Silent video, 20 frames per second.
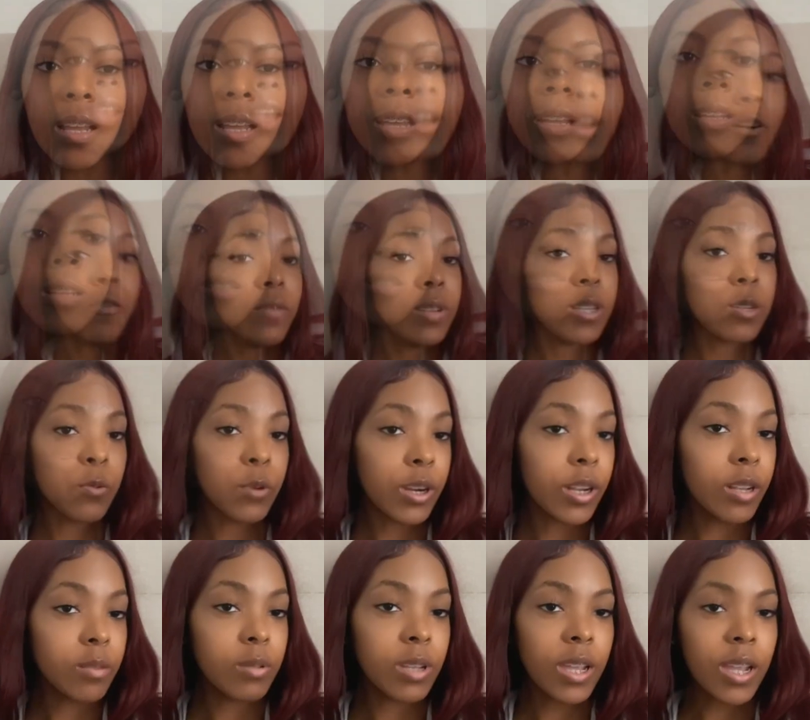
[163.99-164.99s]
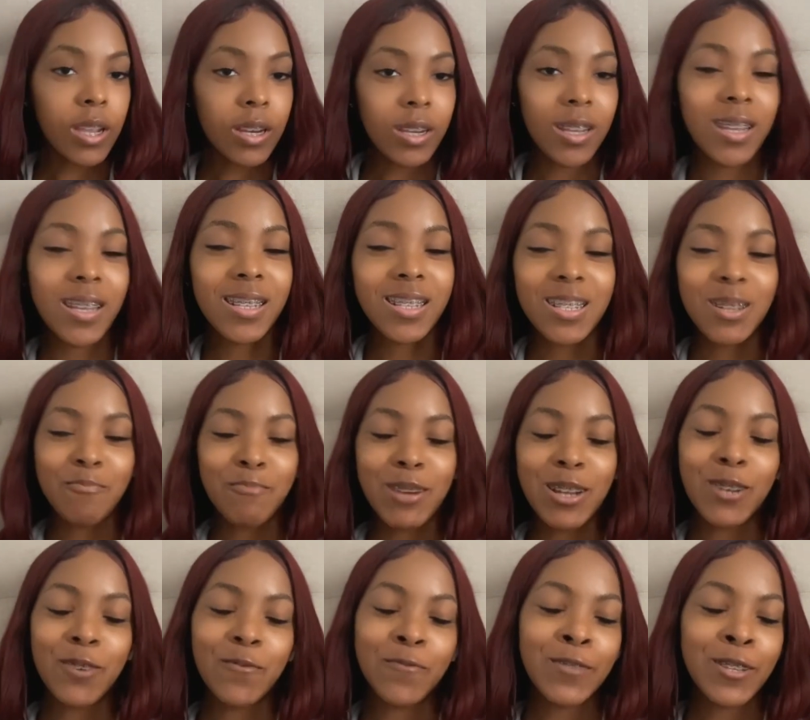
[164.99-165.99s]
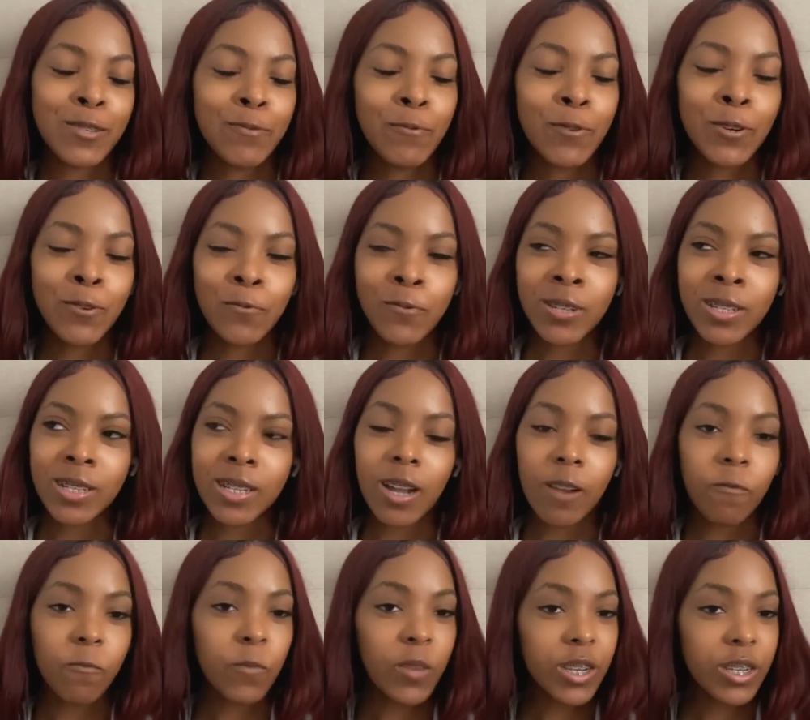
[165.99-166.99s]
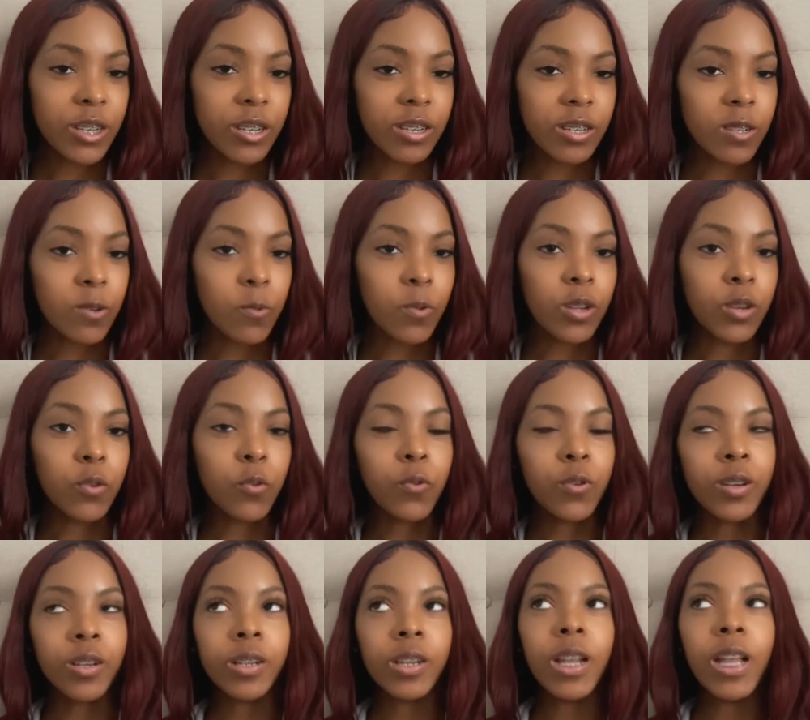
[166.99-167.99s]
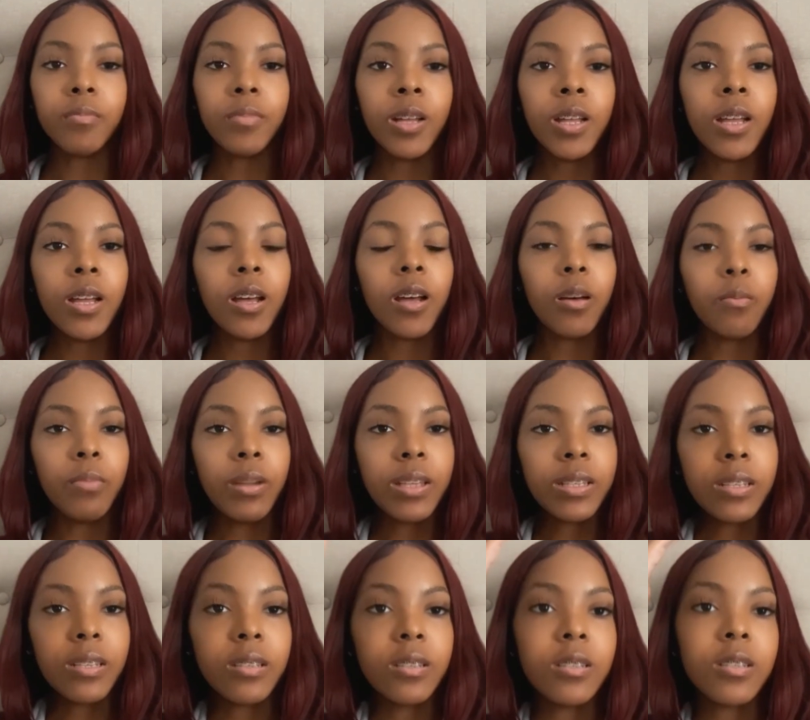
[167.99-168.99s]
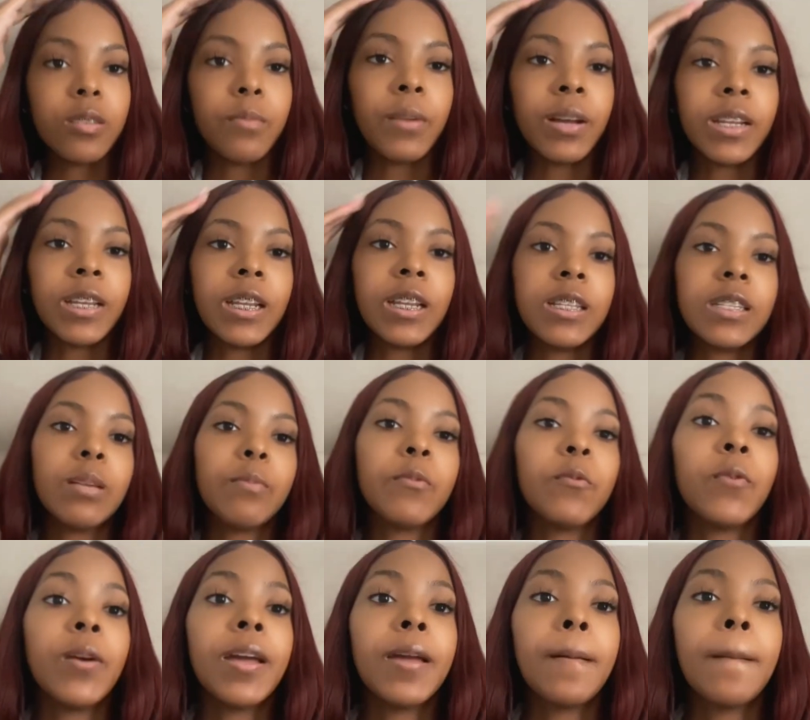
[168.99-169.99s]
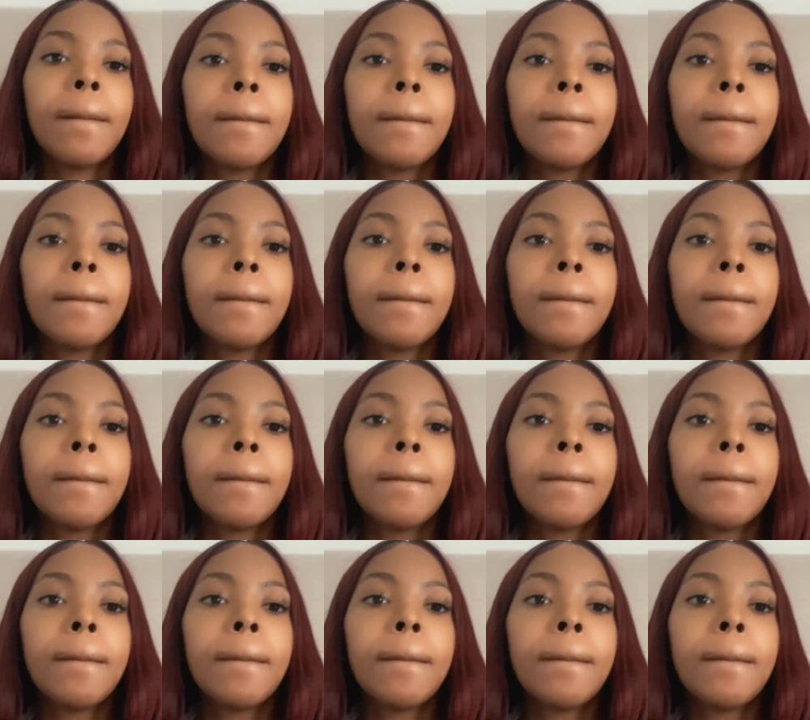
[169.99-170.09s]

Hopefully, so, this word comes in handy to somebody. Hopefully, this word was confirmation to someone or a blessing to somebody any type of way.